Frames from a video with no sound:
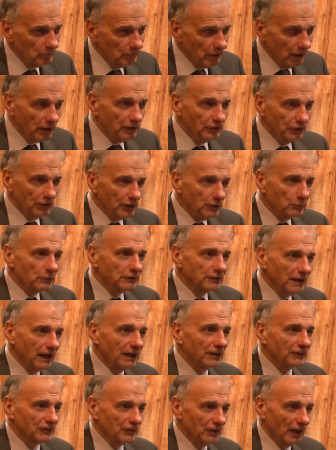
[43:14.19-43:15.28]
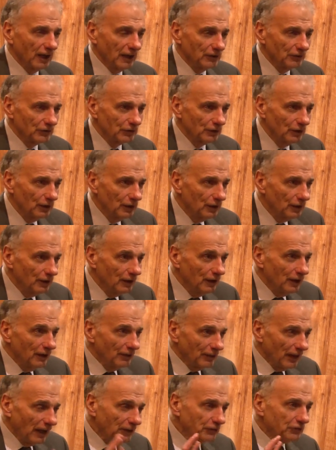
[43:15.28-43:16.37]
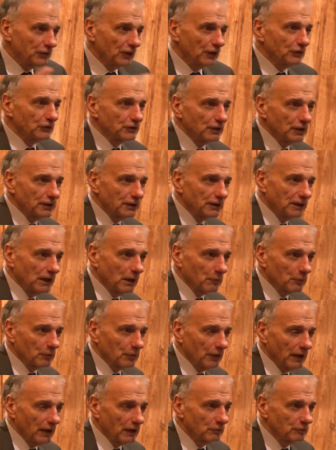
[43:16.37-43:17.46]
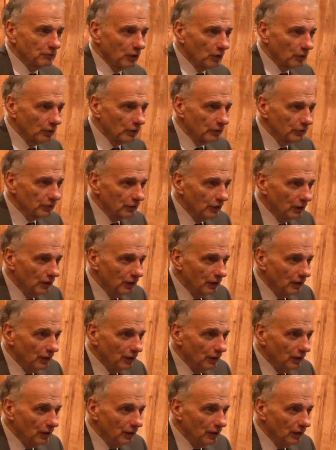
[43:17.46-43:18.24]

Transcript: Now, think what that says. That says to the Democratic voters,